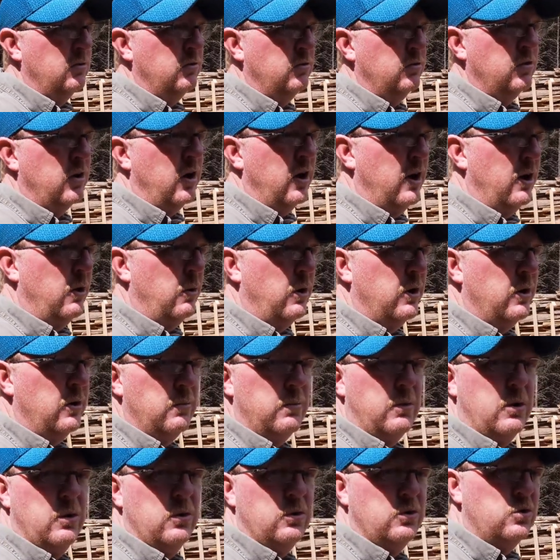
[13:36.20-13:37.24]
saw how I
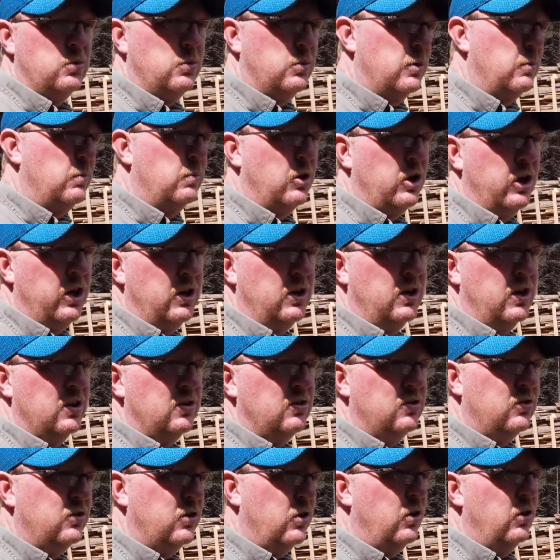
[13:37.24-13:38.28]
approach when a blade
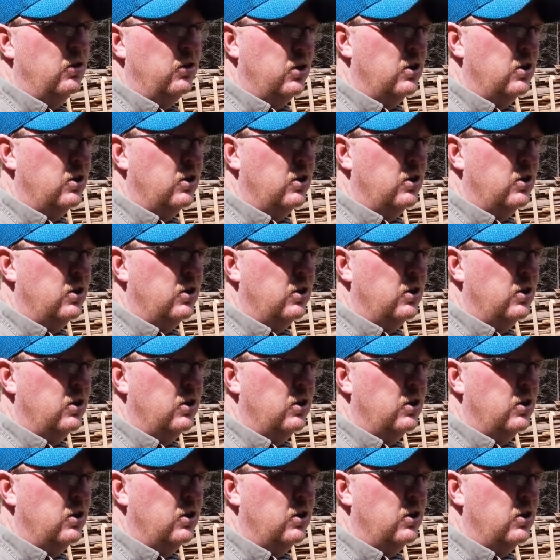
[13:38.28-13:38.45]
gets dull.